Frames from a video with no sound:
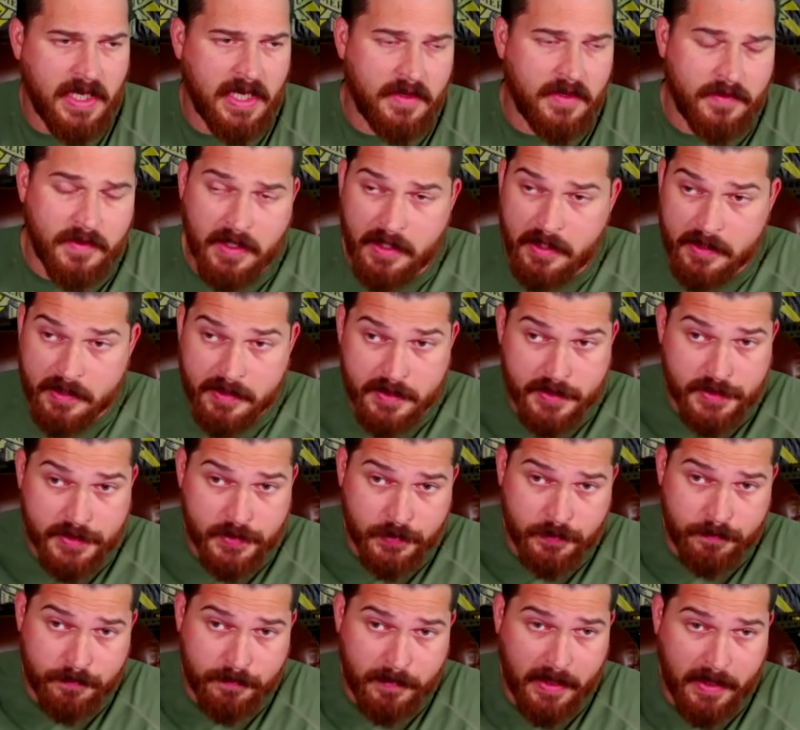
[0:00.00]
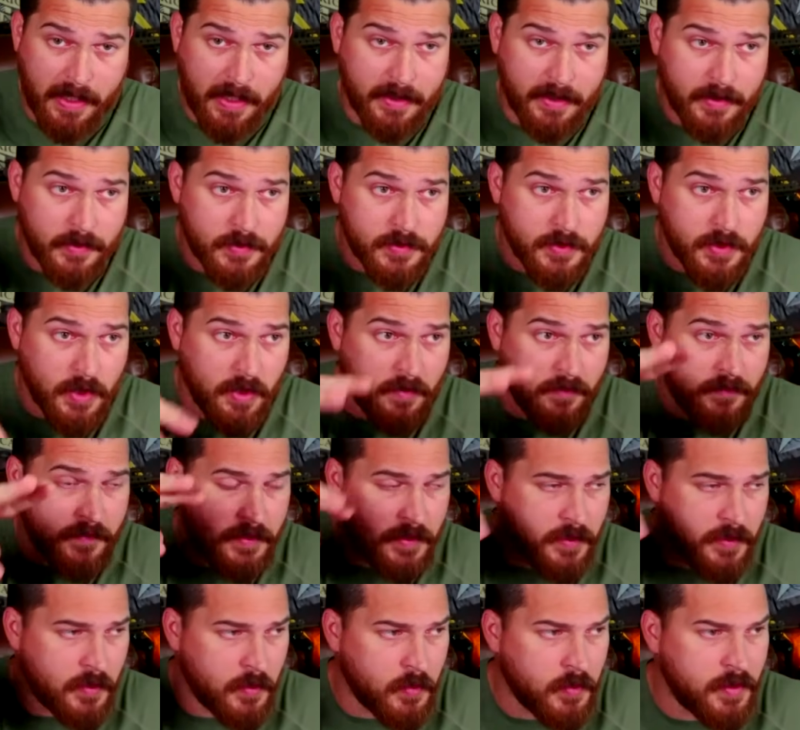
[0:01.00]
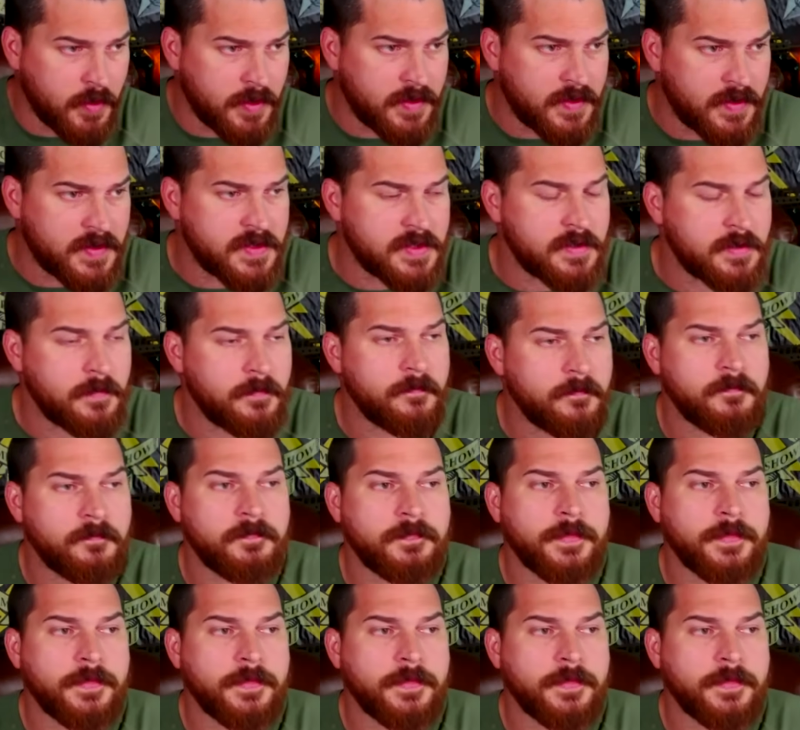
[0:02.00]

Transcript: And then it just meanders off into the woods.